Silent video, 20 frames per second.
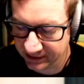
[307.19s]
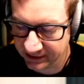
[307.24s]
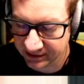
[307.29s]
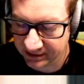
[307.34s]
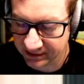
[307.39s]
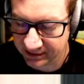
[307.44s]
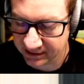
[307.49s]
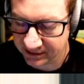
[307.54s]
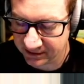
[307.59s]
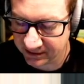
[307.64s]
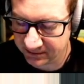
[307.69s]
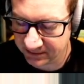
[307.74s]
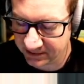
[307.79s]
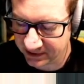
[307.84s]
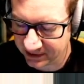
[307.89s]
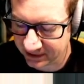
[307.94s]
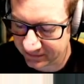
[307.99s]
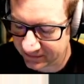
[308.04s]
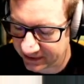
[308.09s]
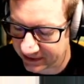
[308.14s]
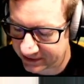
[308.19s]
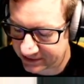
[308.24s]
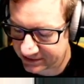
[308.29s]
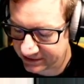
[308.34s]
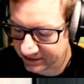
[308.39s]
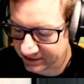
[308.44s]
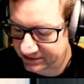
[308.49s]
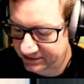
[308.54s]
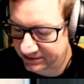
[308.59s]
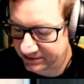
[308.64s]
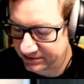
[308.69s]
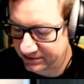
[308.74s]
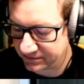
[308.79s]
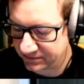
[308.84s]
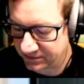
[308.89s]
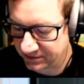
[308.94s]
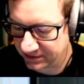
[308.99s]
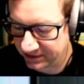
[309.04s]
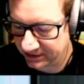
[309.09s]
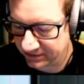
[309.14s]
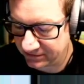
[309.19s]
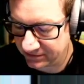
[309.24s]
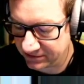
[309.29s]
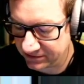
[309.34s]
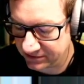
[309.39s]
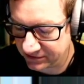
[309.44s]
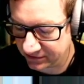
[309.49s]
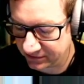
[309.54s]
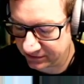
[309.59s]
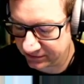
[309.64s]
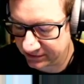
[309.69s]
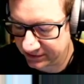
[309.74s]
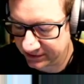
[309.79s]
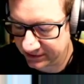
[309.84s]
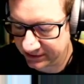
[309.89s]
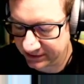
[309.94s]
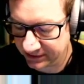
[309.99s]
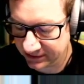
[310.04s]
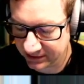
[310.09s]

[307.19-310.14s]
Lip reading: have access to different areas on the